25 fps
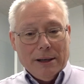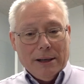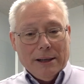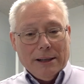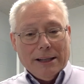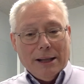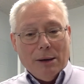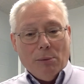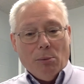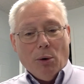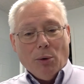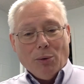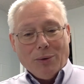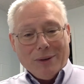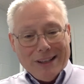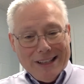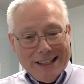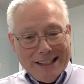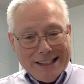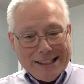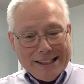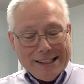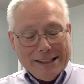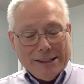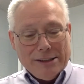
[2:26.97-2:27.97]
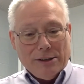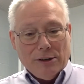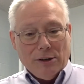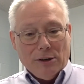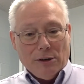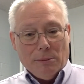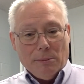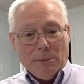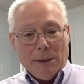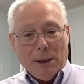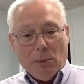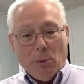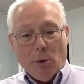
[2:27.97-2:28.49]
They won't listen to
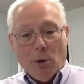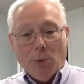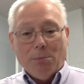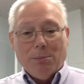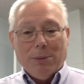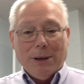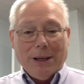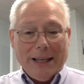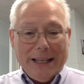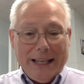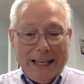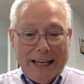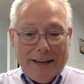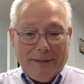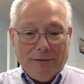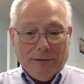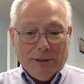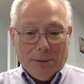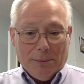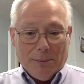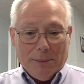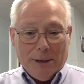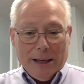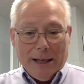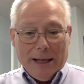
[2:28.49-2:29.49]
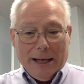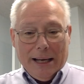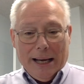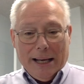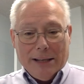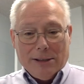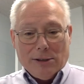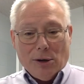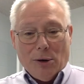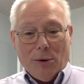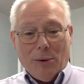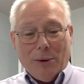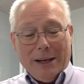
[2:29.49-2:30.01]
them. They won't believe them. And
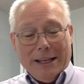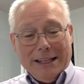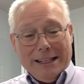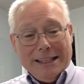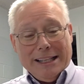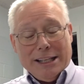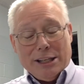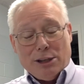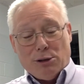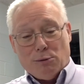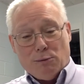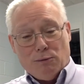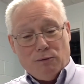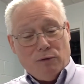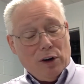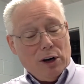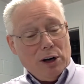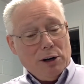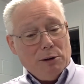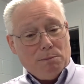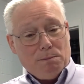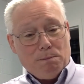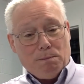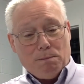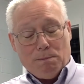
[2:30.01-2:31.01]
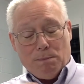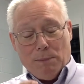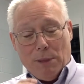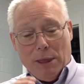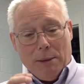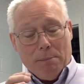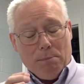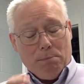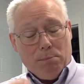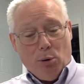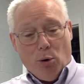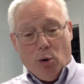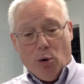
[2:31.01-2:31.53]
so in this very
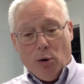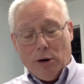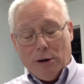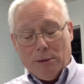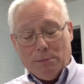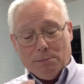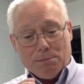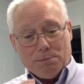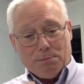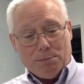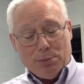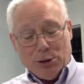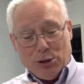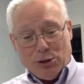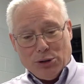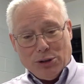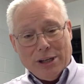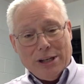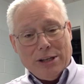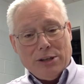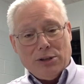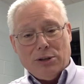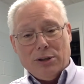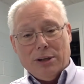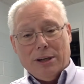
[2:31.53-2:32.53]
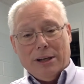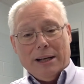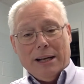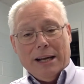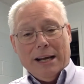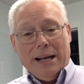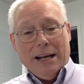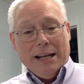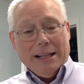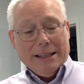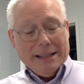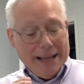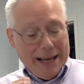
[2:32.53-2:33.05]
important position,
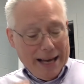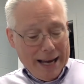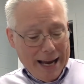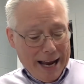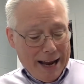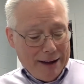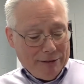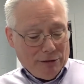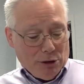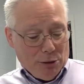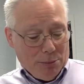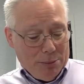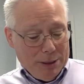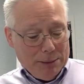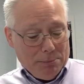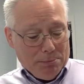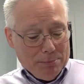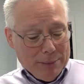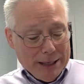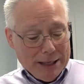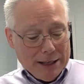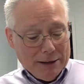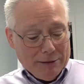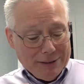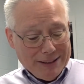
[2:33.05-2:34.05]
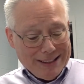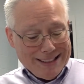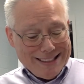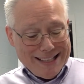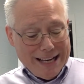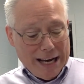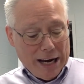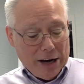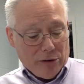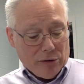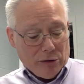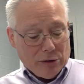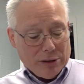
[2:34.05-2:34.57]
they have to be men of
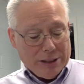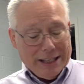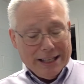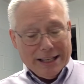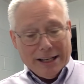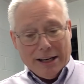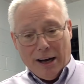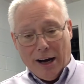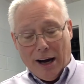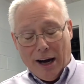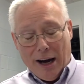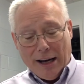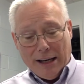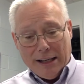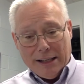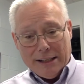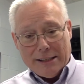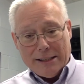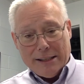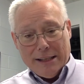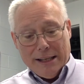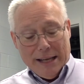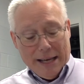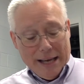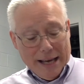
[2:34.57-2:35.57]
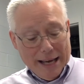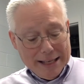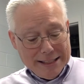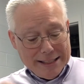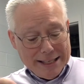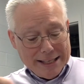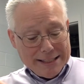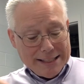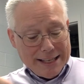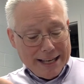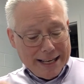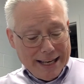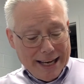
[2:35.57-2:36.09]
integrity and honest. He
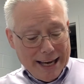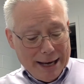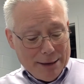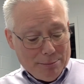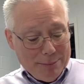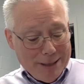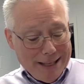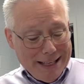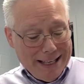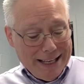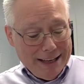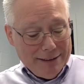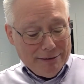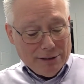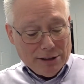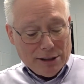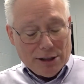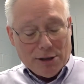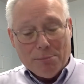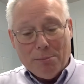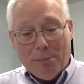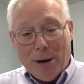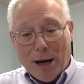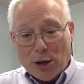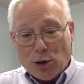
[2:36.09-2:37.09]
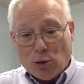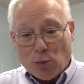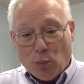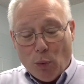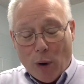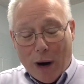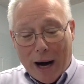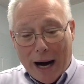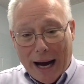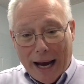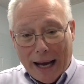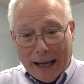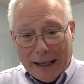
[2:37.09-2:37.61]
says they can't be given to much
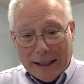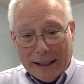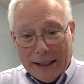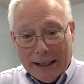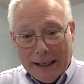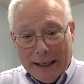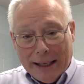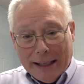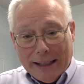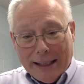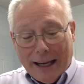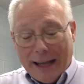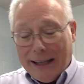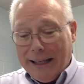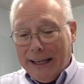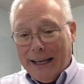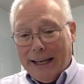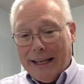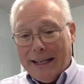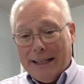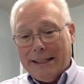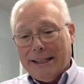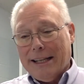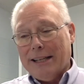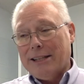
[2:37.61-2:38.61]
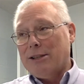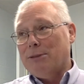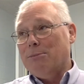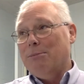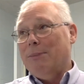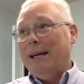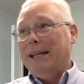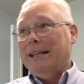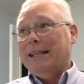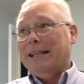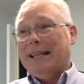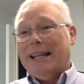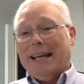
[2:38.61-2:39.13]
wine. Now, again, it doesn't
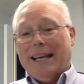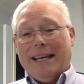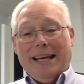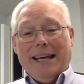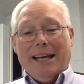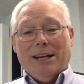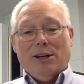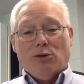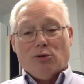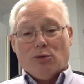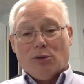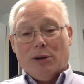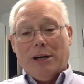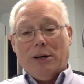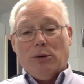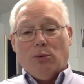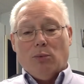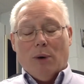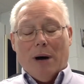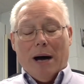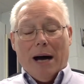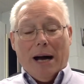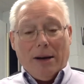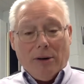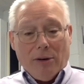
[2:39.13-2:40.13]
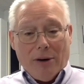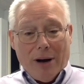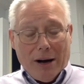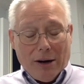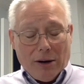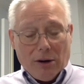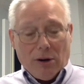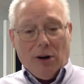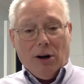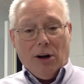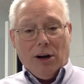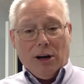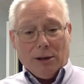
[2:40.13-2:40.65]
mean that they can't drink wine or
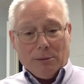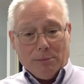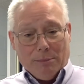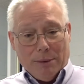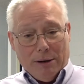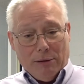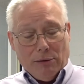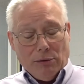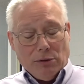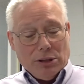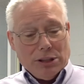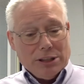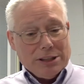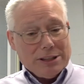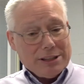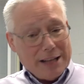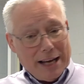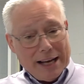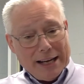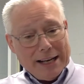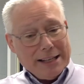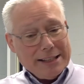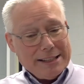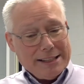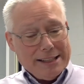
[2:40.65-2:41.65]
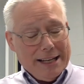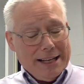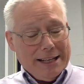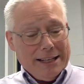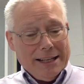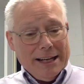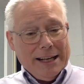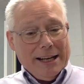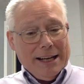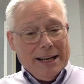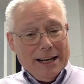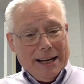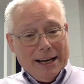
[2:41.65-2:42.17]
alcoholic beverages. Like I said
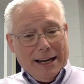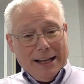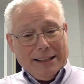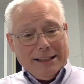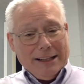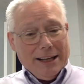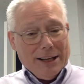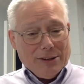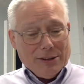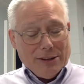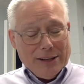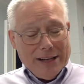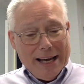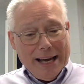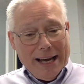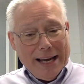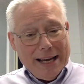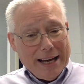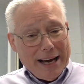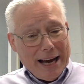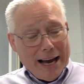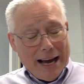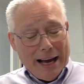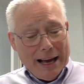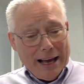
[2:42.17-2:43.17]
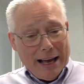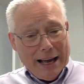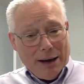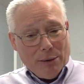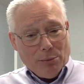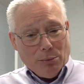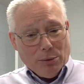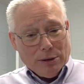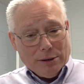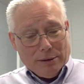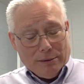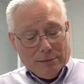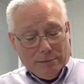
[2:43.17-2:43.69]
the other day, I
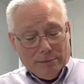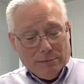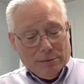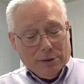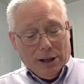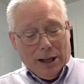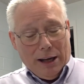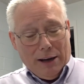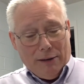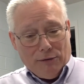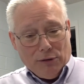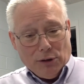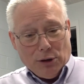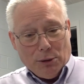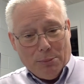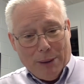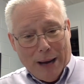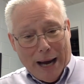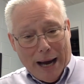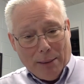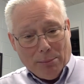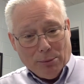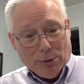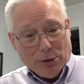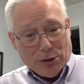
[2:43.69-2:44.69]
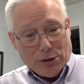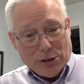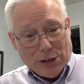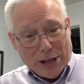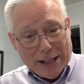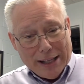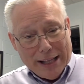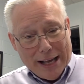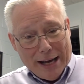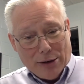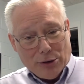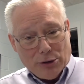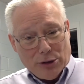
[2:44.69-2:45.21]
would love for the Bible to say,
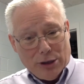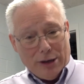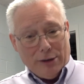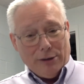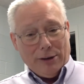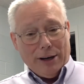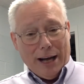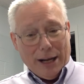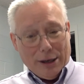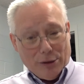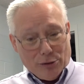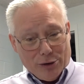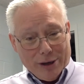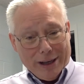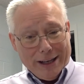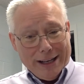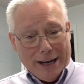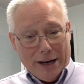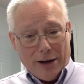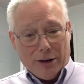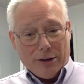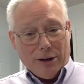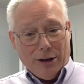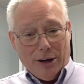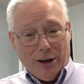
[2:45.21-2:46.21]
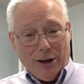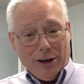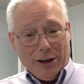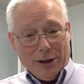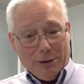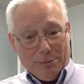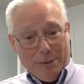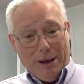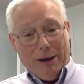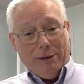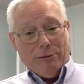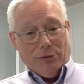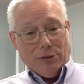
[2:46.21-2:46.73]
thou shalt not drink alcoholic
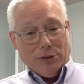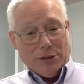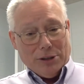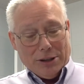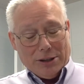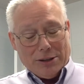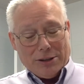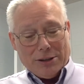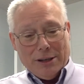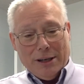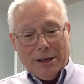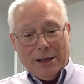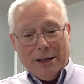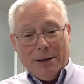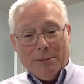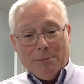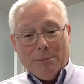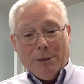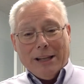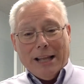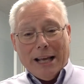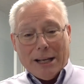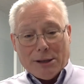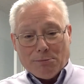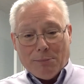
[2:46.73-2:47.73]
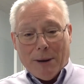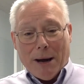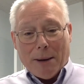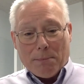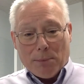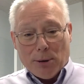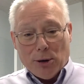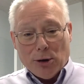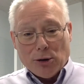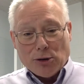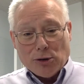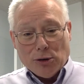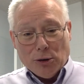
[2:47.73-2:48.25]
beverages. But that's my
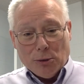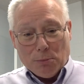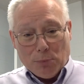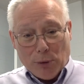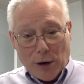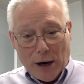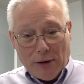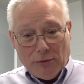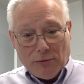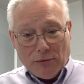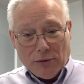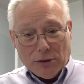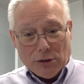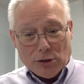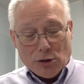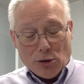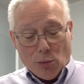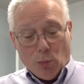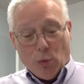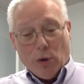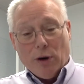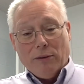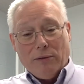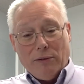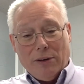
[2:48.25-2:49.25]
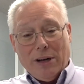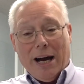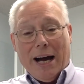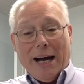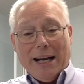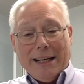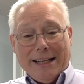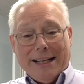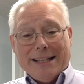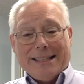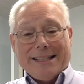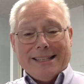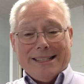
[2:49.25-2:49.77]
personal preference. The Word of God
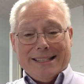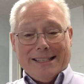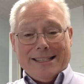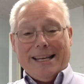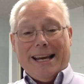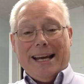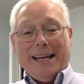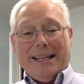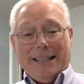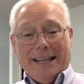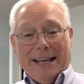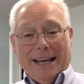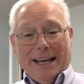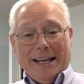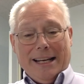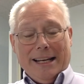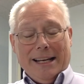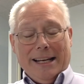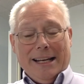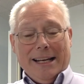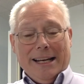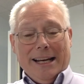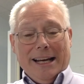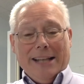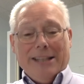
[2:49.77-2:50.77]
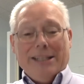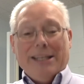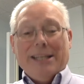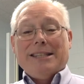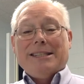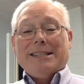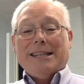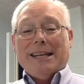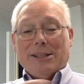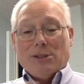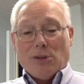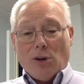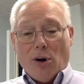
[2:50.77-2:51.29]
doesn't say that. It just
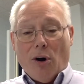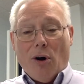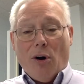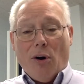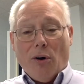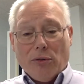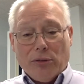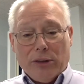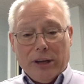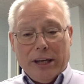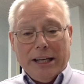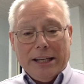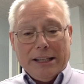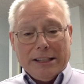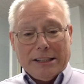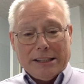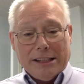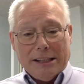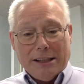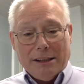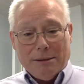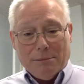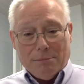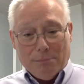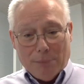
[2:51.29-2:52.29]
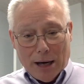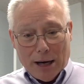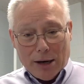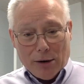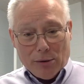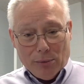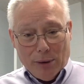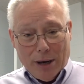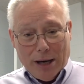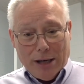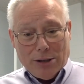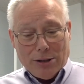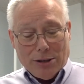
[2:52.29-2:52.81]
says all things in
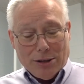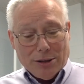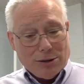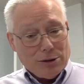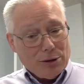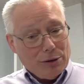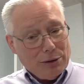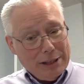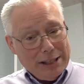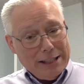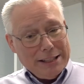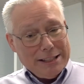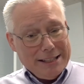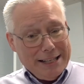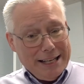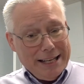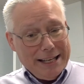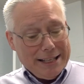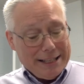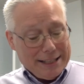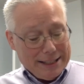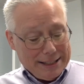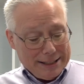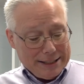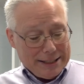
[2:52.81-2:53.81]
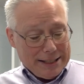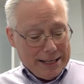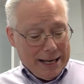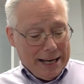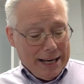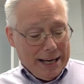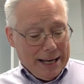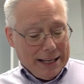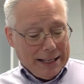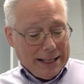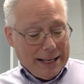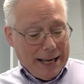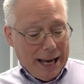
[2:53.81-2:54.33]
moderation. So these deacons
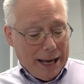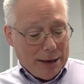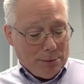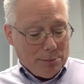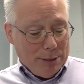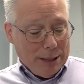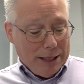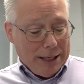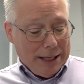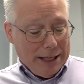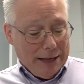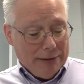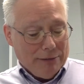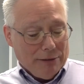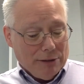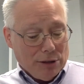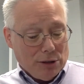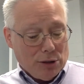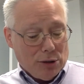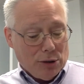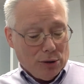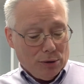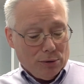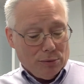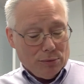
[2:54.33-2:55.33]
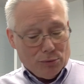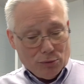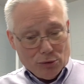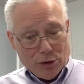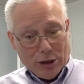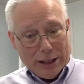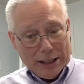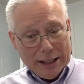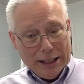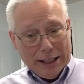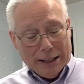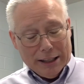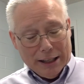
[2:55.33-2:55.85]
can't be given to
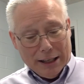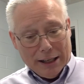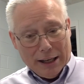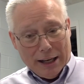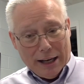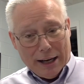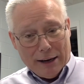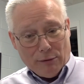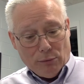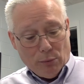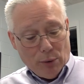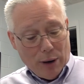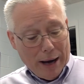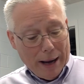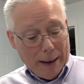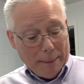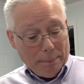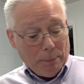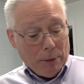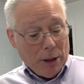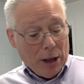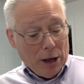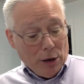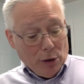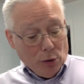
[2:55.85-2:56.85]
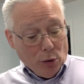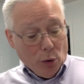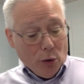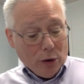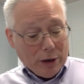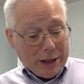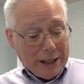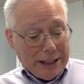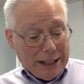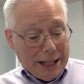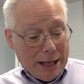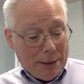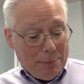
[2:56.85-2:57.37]
drinking a lot of wine. Nor
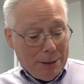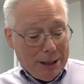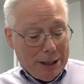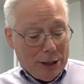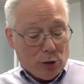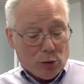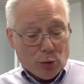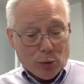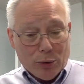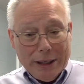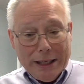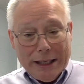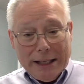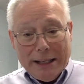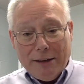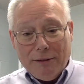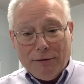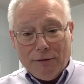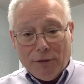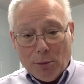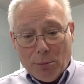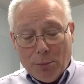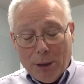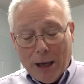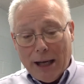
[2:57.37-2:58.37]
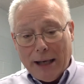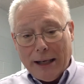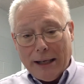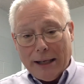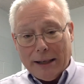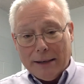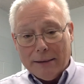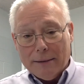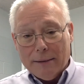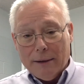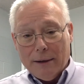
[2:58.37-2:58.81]
can they be greedy for money.